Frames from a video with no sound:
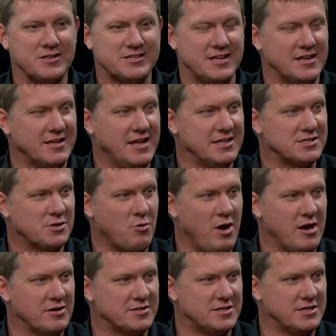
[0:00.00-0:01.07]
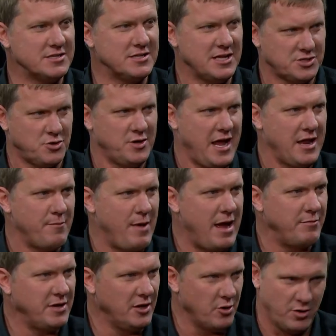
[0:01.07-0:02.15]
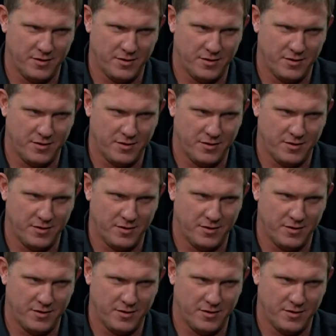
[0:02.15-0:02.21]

of a sudden, Ken Squier says, Let's go down to Bob Diller